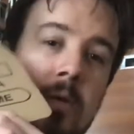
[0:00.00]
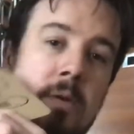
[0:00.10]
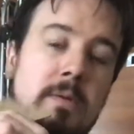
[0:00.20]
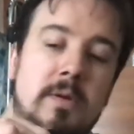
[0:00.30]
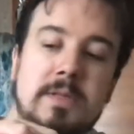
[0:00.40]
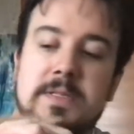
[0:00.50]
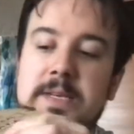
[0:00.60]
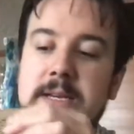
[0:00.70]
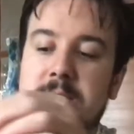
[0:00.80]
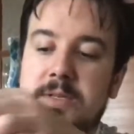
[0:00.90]
We've got
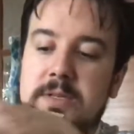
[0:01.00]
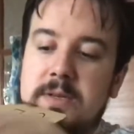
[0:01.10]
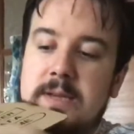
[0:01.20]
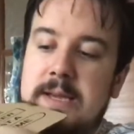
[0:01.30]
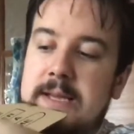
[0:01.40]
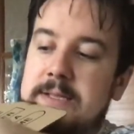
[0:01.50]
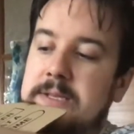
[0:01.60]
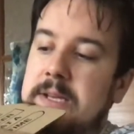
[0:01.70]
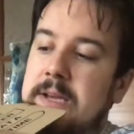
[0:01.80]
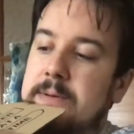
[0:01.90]
6 cans
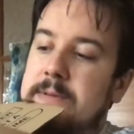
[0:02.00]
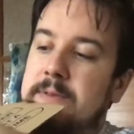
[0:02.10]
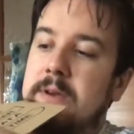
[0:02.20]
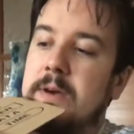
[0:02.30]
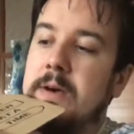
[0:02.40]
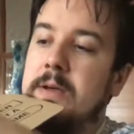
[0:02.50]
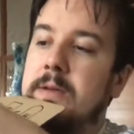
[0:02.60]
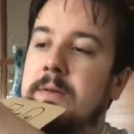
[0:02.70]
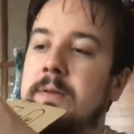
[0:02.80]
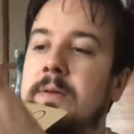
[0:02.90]
here. We've got
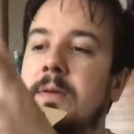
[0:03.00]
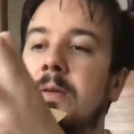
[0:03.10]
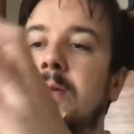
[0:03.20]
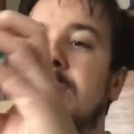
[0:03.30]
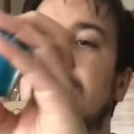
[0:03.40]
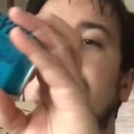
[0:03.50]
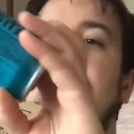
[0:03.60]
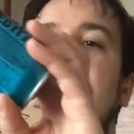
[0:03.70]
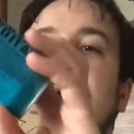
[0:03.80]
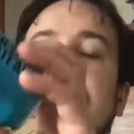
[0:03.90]

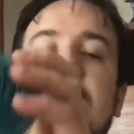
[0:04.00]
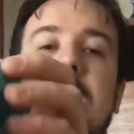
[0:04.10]
a